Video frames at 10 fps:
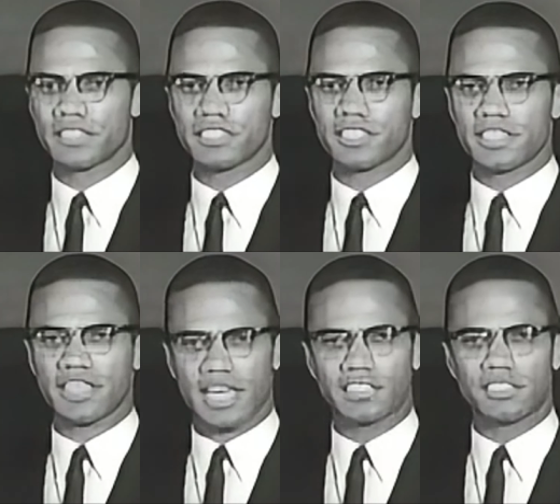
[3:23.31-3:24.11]
This is in
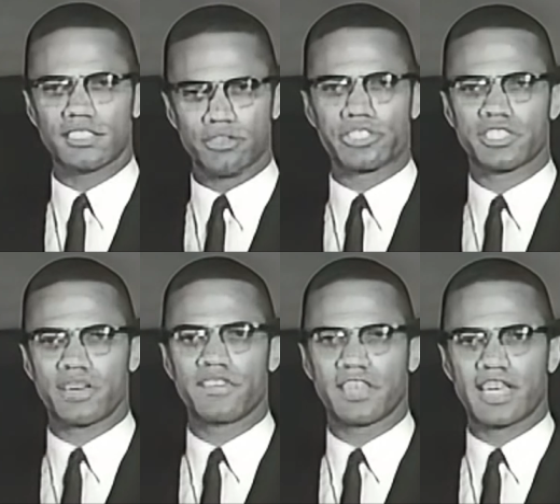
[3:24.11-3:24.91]
the
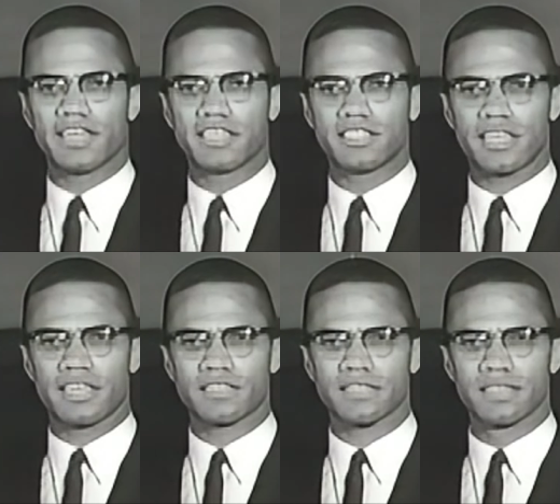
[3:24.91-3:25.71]
Constitution of the United
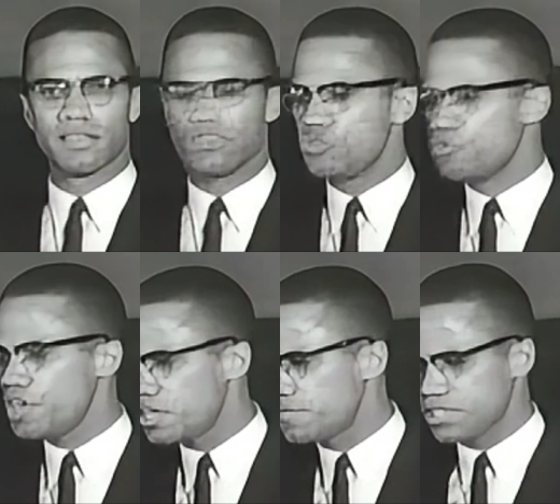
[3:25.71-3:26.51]
States. You
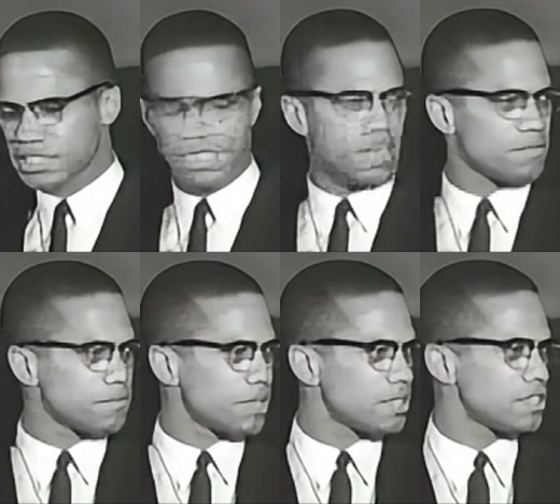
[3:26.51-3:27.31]
read it for yourself.
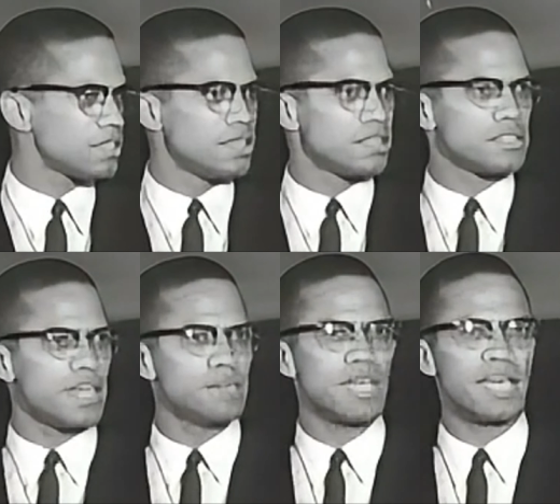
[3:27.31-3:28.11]
Brother
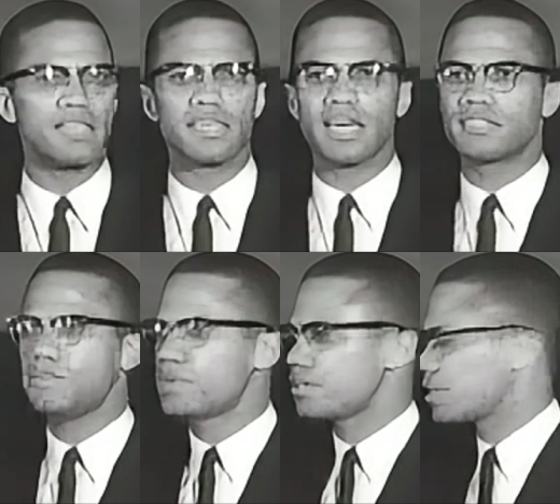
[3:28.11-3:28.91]
James had the
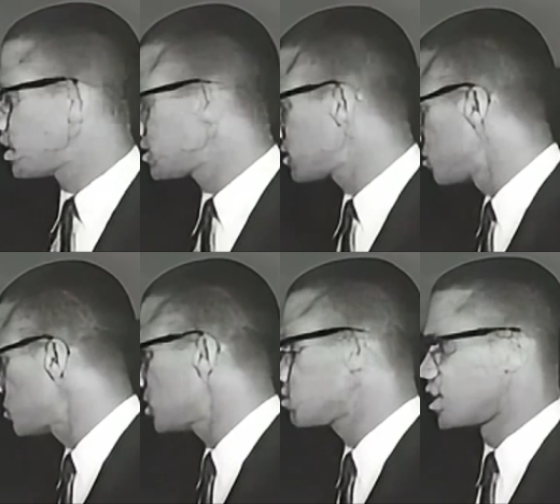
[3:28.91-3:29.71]
Constitution. He brought the
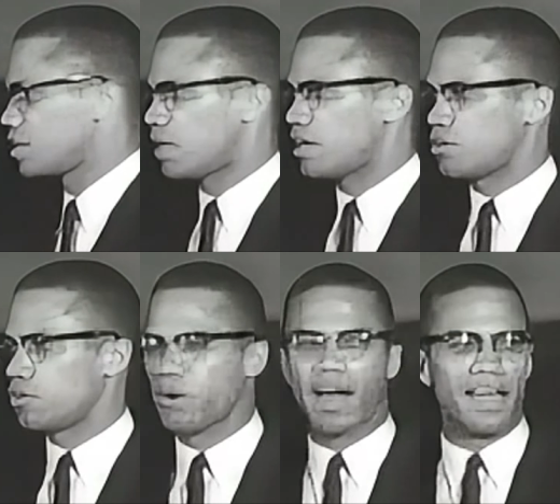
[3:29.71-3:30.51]
Constitution in with him. I don't
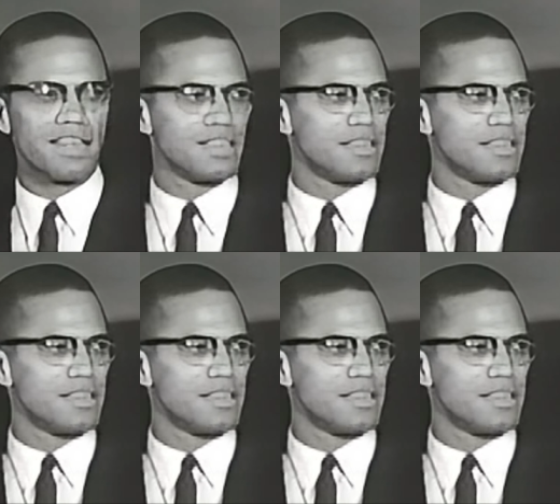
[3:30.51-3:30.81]
know why.